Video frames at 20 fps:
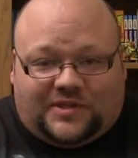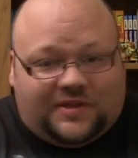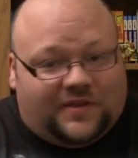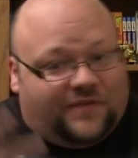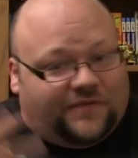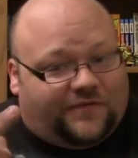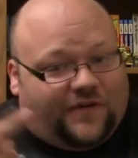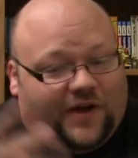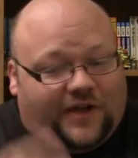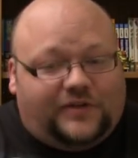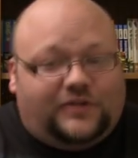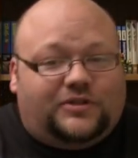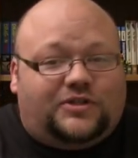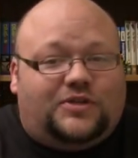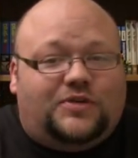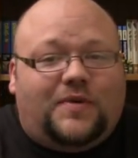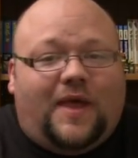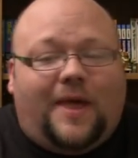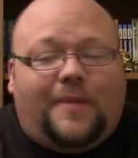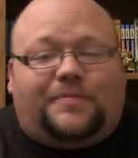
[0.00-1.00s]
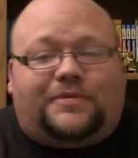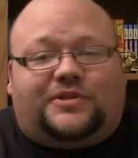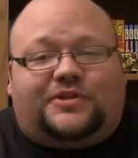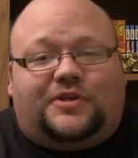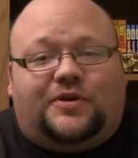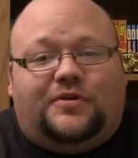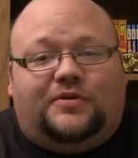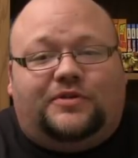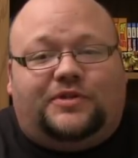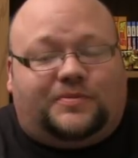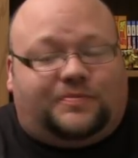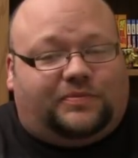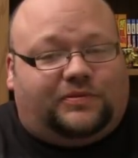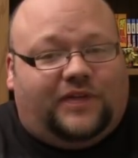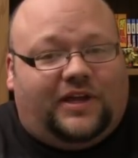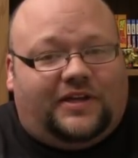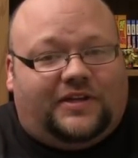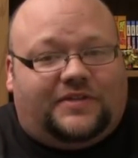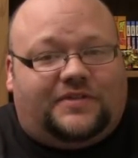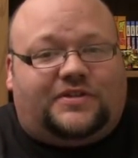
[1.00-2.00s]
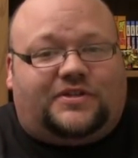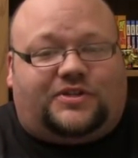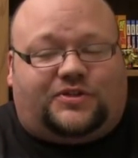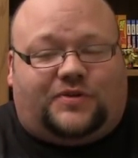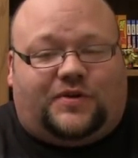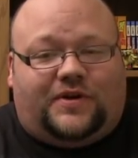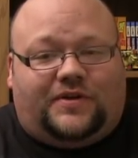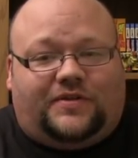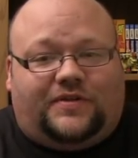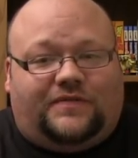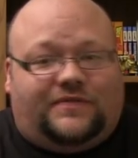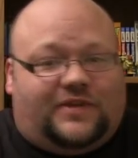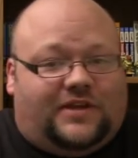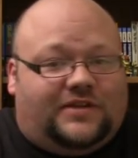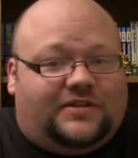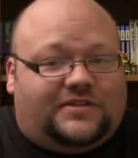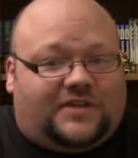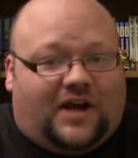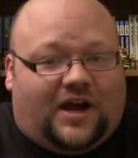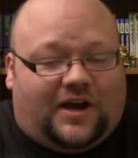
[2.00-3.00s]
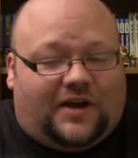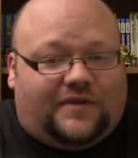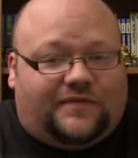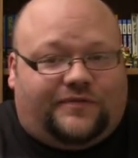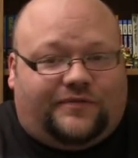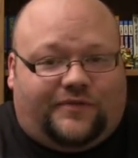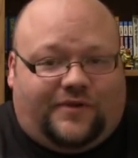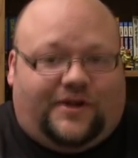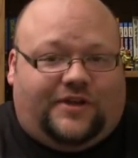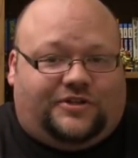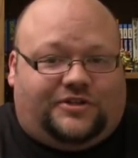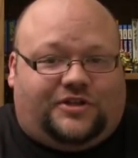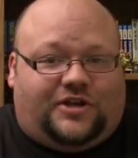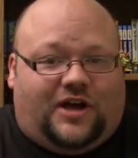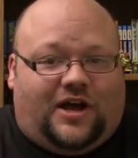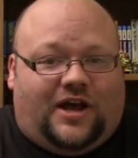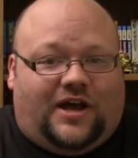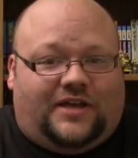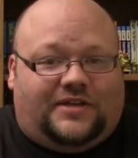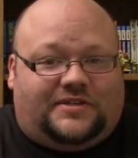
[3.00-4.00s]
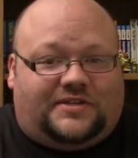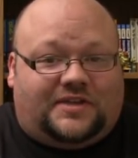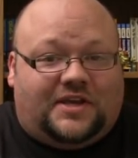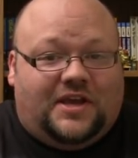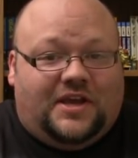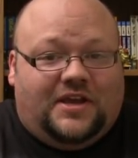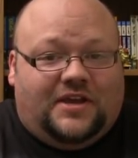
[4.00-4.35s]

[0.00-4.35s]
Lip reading: and the final two episodes play to the strength of the entire franchise.